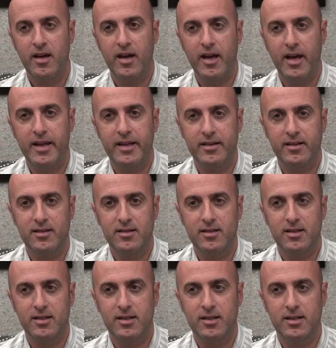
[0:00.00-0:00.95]

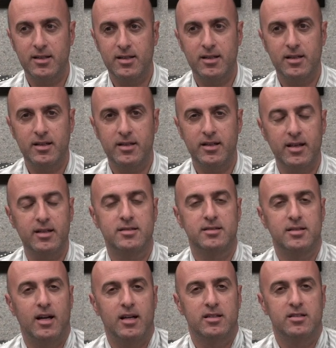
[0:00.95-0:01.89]
And
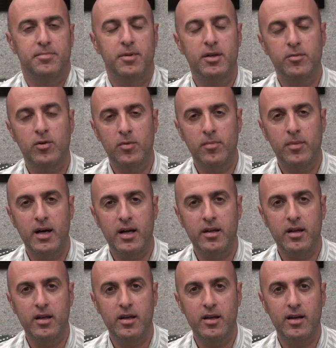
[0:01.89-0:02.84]
yes, I spend more
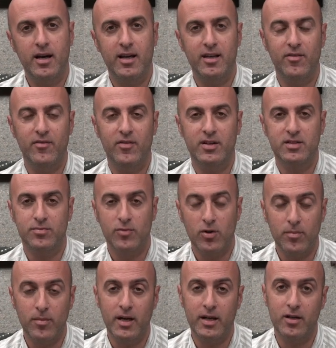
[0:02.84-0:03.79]
money, I invest
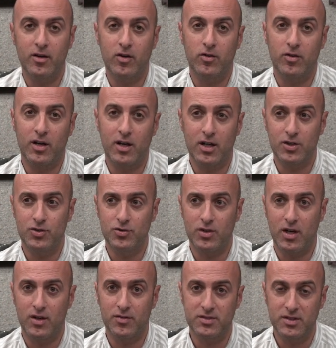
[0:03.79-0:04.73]
more money on hard
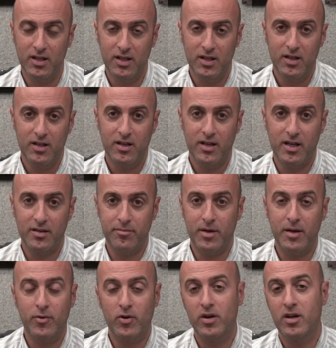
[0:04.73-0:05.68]
drives and
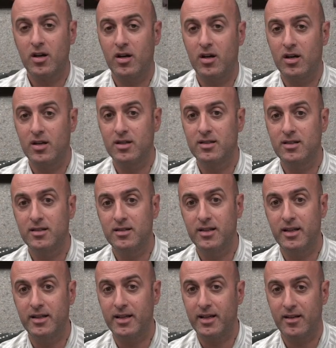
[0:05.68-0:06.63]
memory card
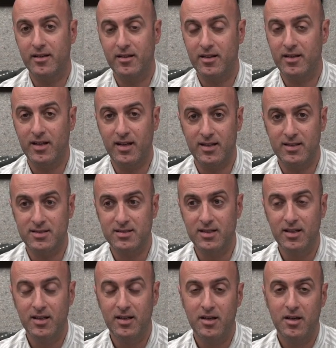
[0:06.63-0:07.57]
than anything else,
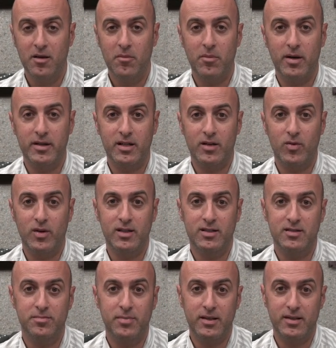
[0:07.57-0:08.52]
but I'd rather
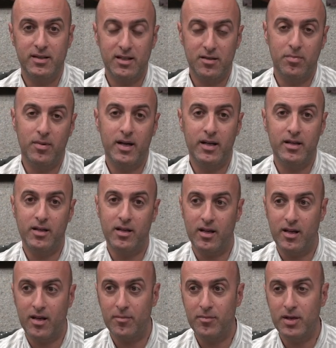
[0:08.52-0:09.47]
spend that money
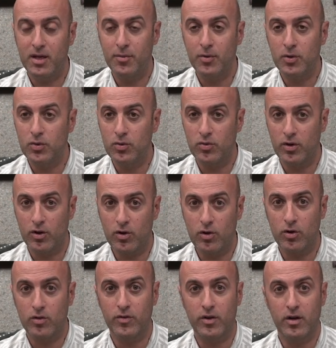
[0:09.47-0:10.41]
and be able to
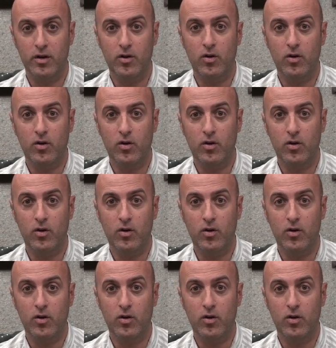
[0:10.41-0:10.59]
recover